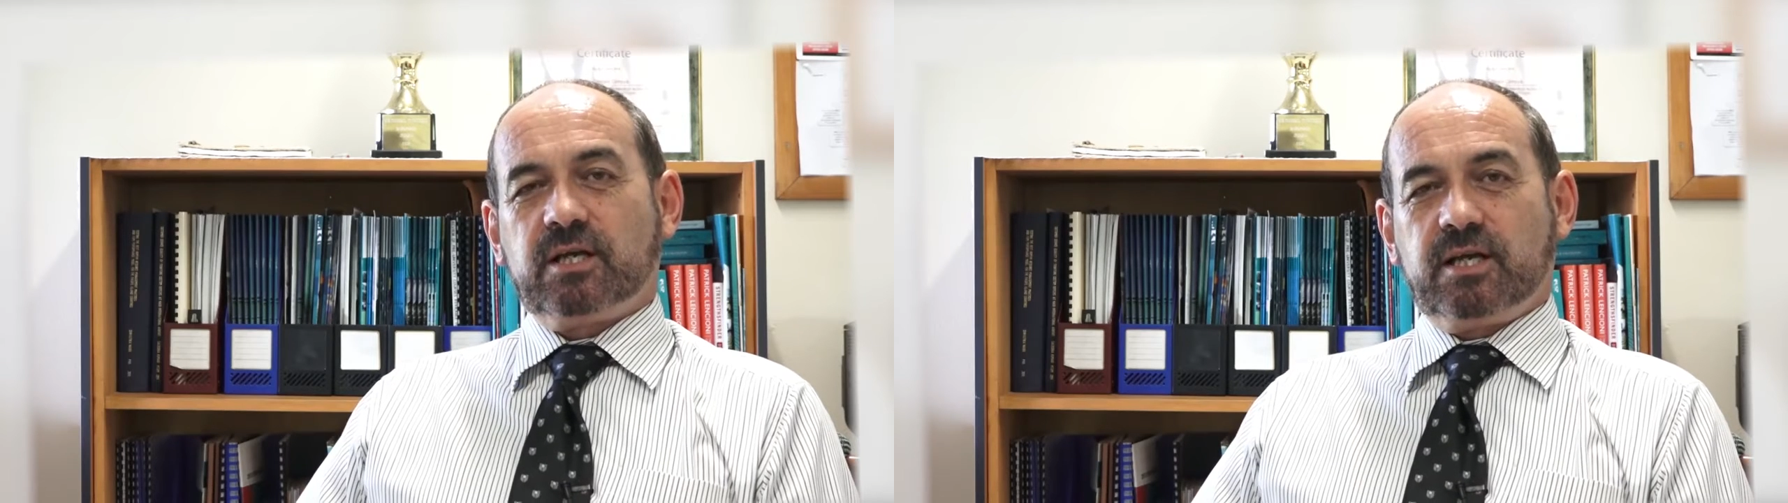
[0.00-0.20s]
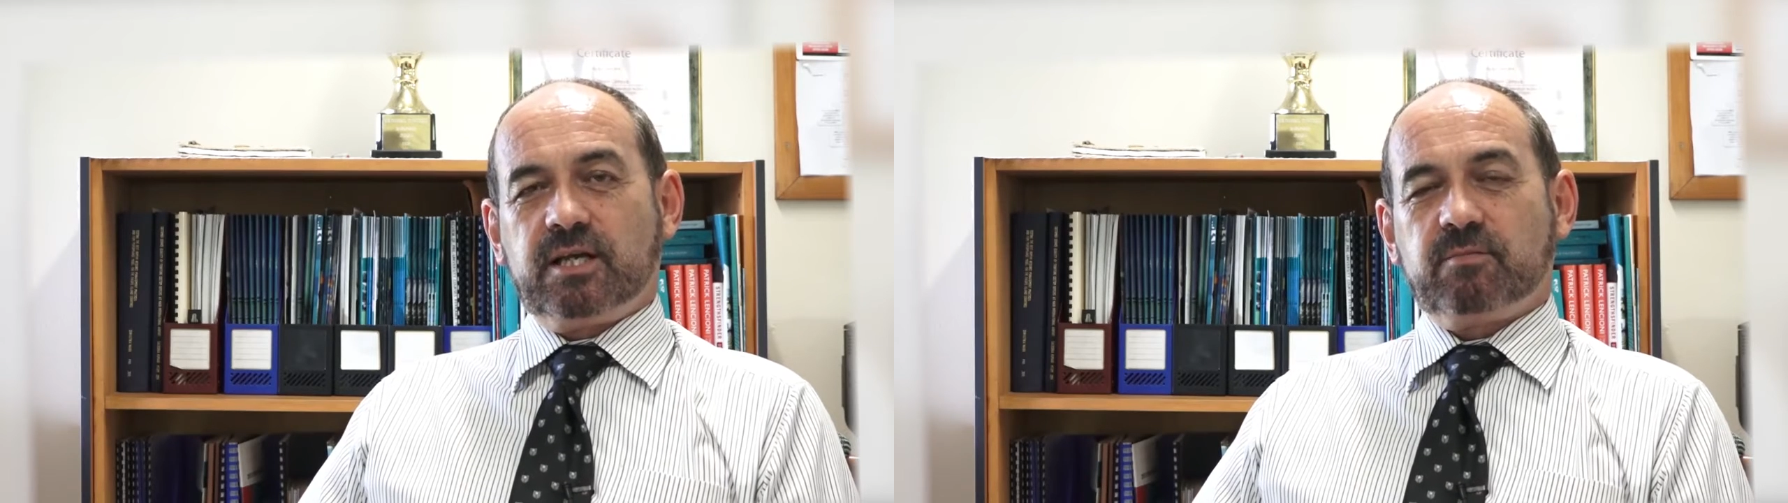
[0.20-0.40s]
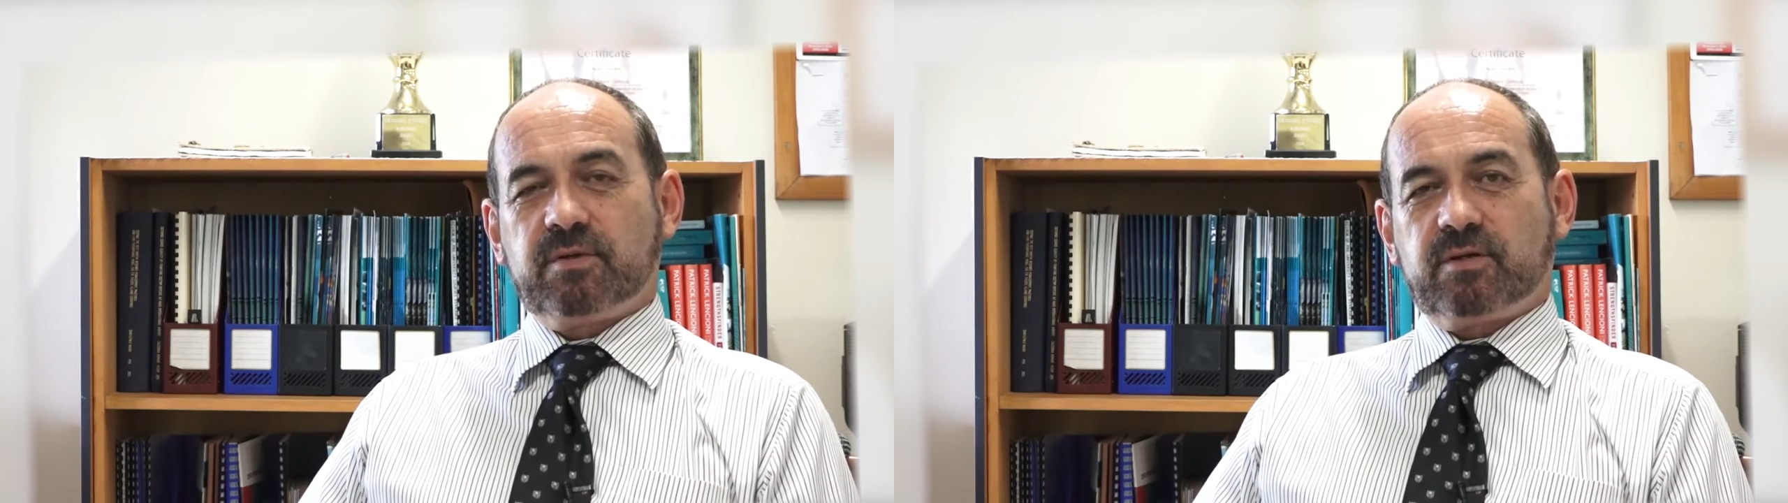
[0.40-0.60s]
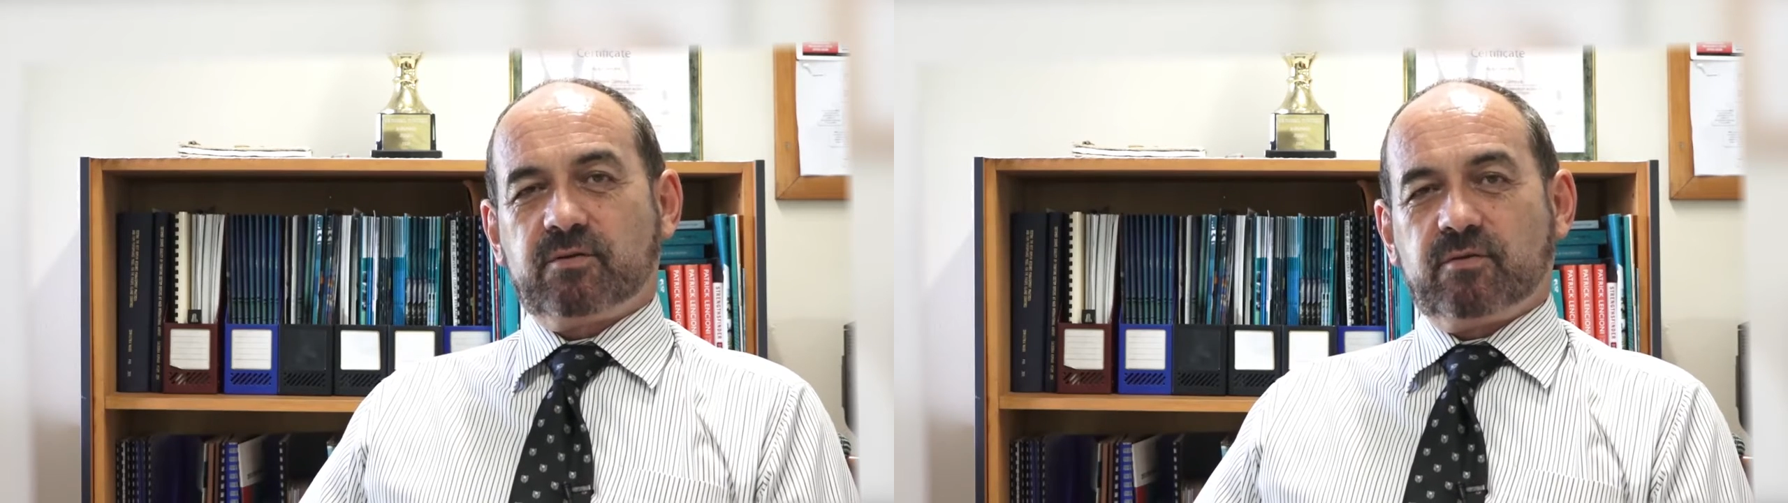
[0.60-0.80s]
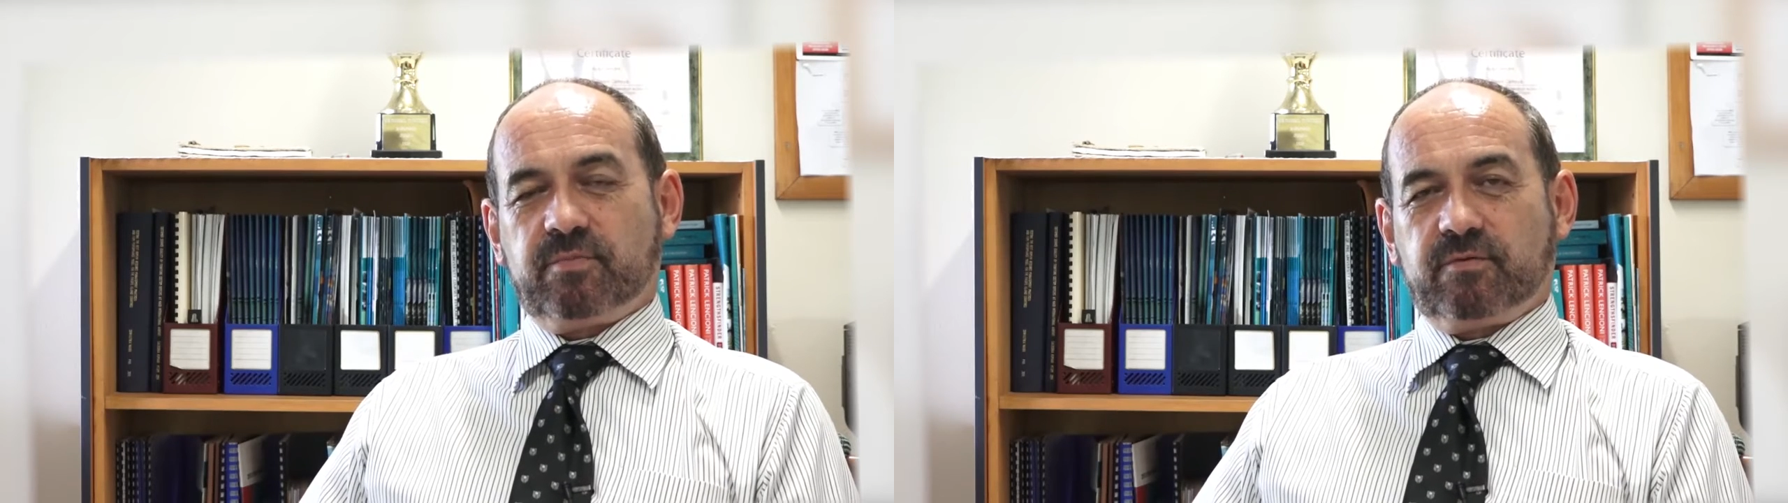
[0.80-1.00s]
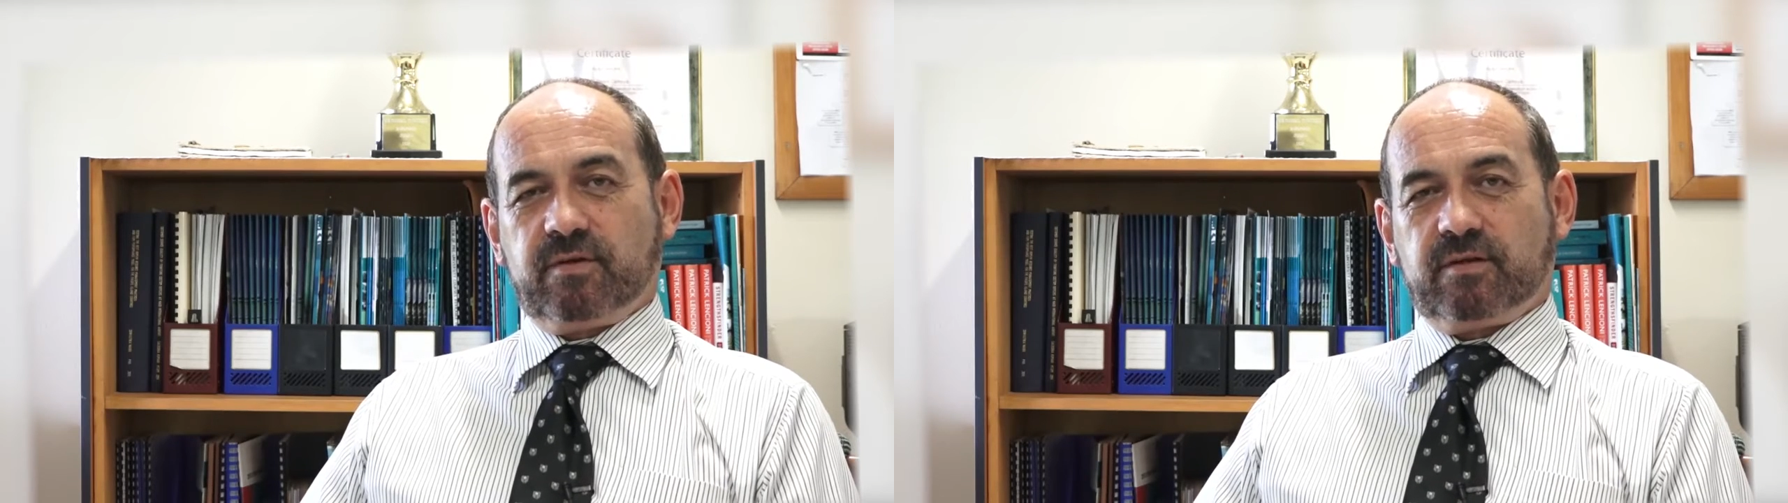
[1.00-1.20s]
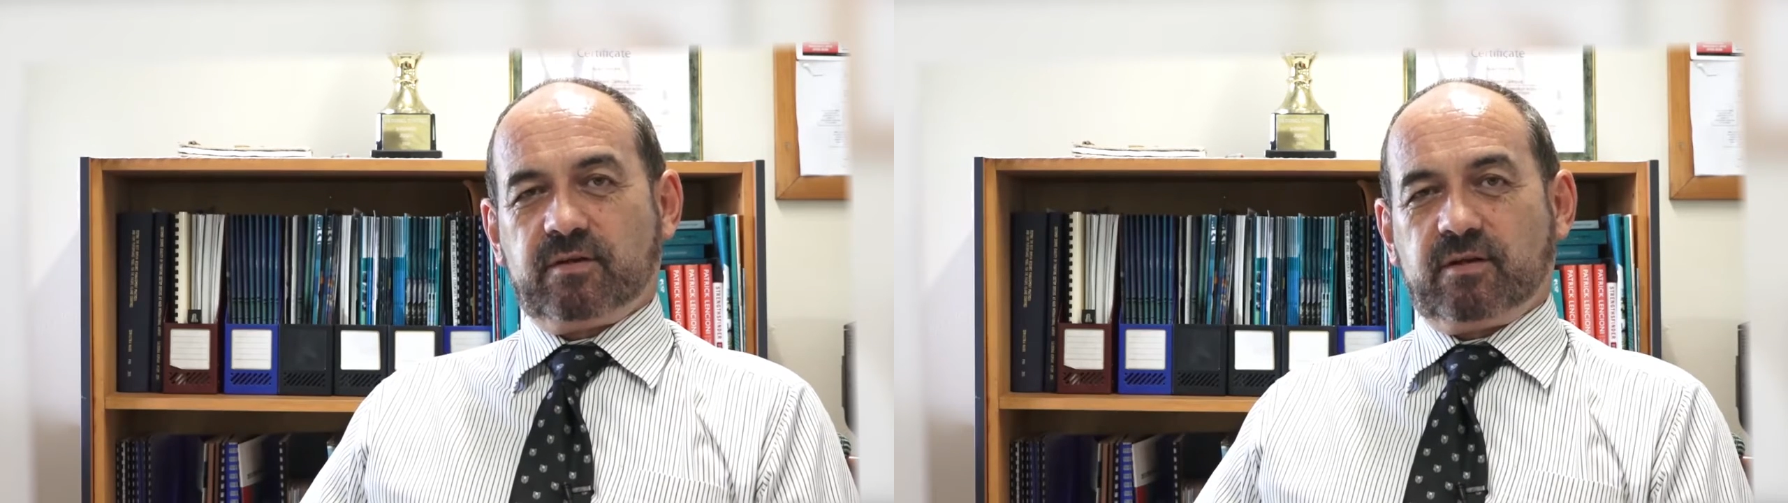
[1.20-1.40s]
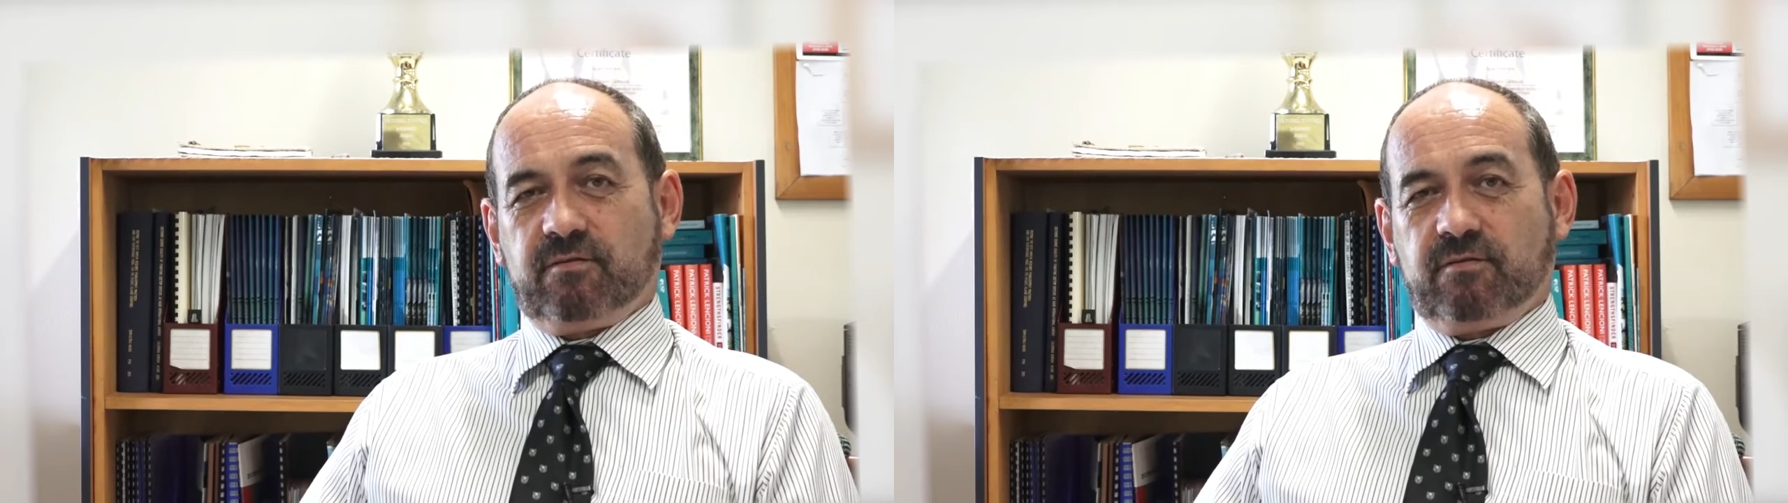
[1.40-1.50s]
any material presented,